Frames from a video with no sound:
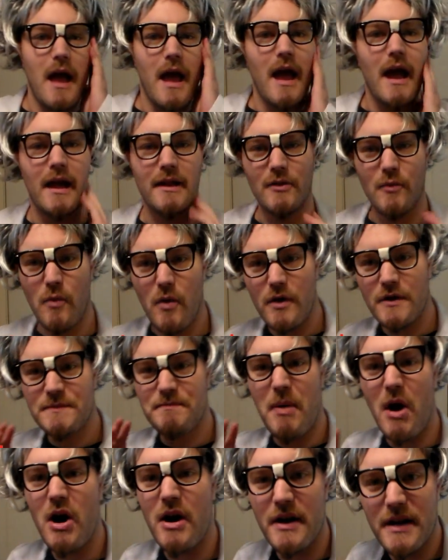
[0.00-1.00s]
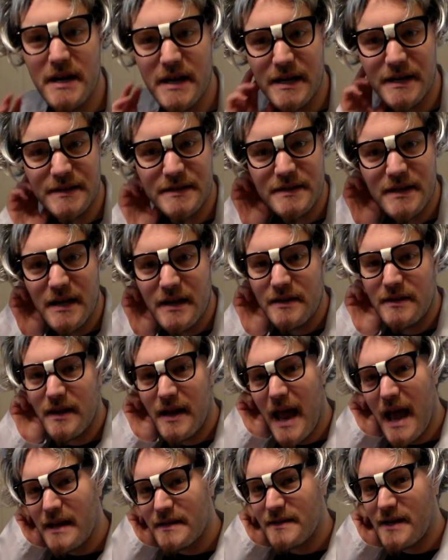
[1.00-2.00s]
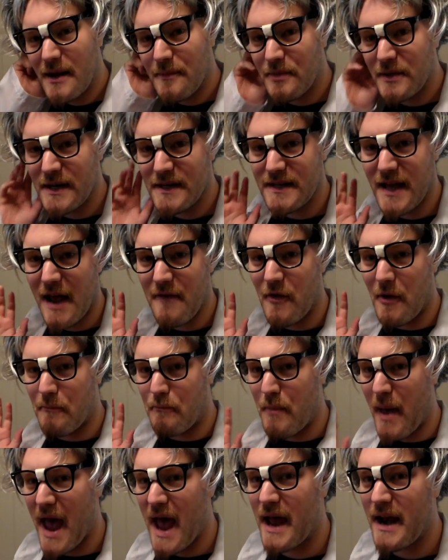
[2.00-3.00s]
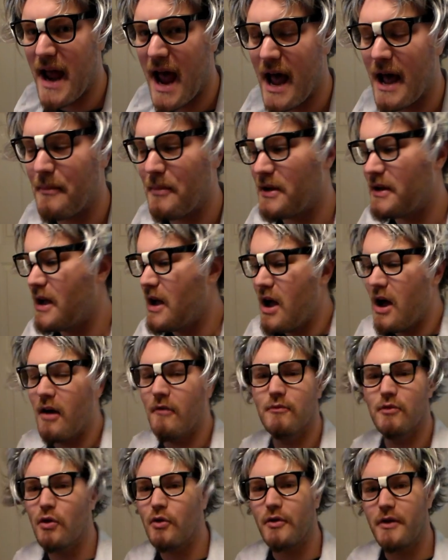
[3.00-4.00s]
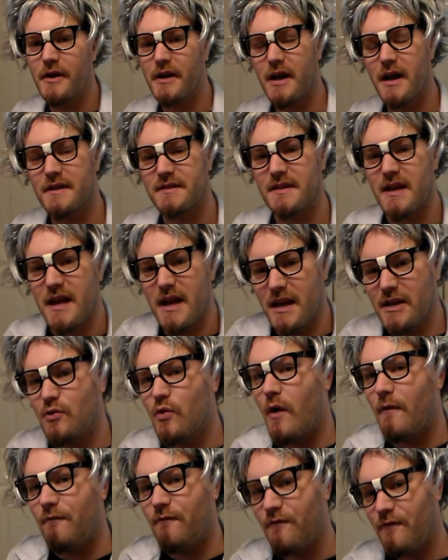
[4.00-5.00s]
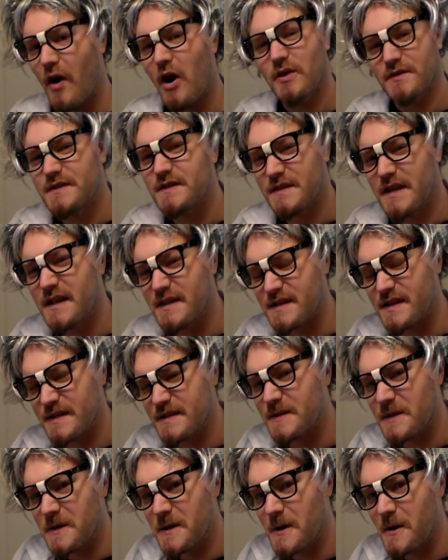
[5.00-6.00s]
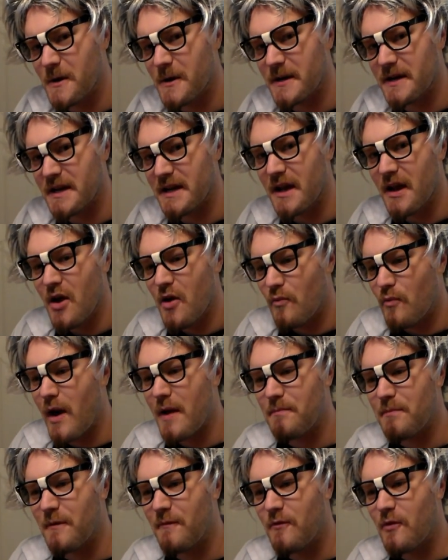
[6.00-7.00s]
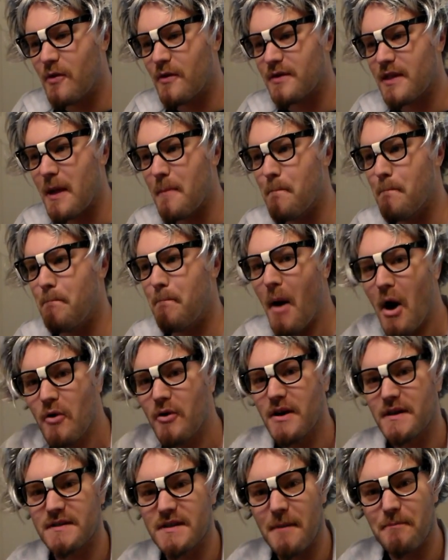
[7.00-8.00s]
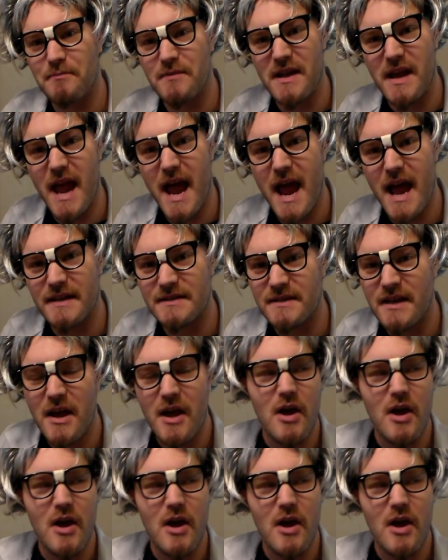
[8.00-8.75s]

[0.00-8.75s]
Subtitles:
And the worst part is, the gas companies have a bad habit of luring us into a false sense of security right before they bone us up the ass